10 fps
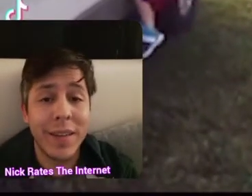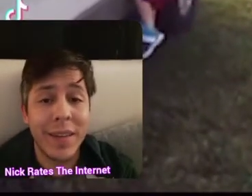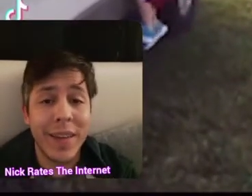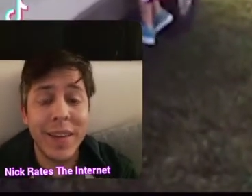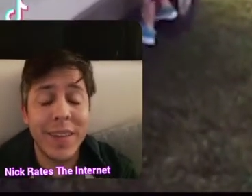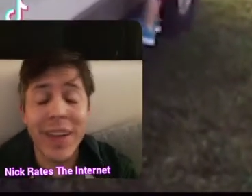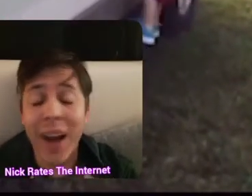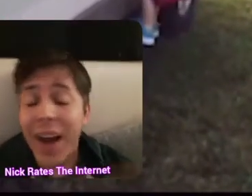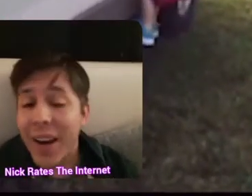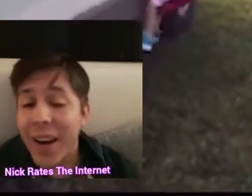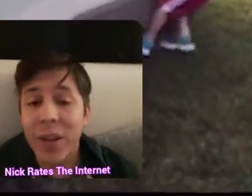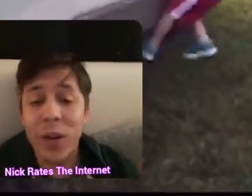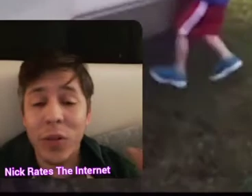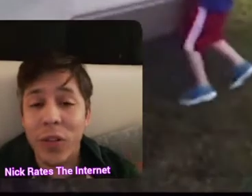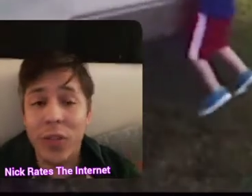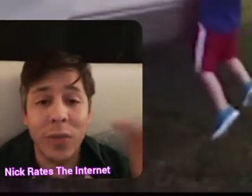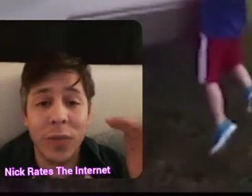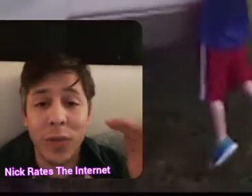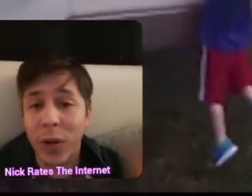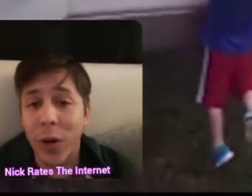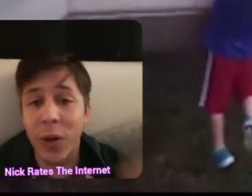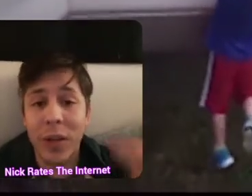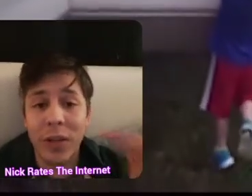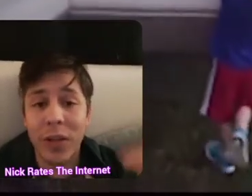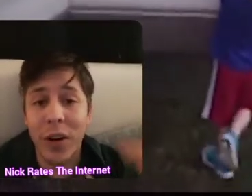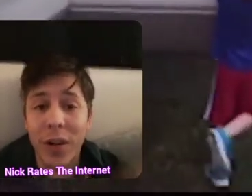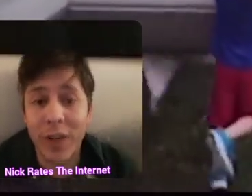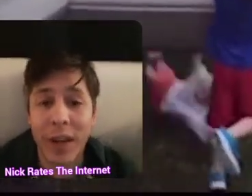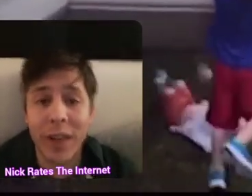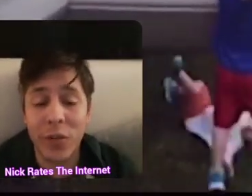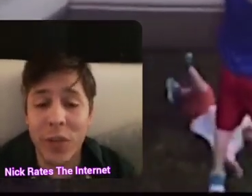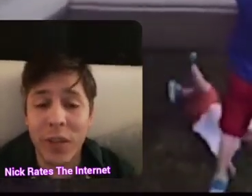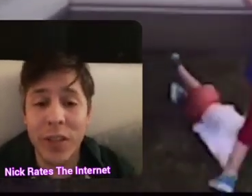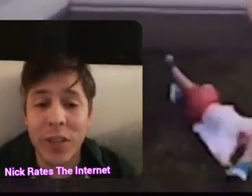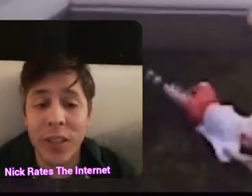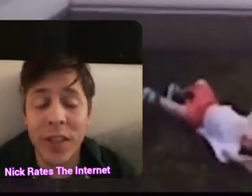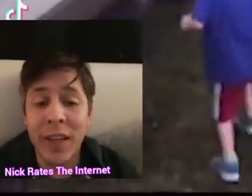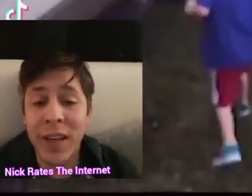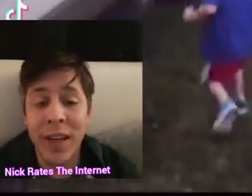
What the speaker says: the entire Christopher Nolan Dark Knight trilogy.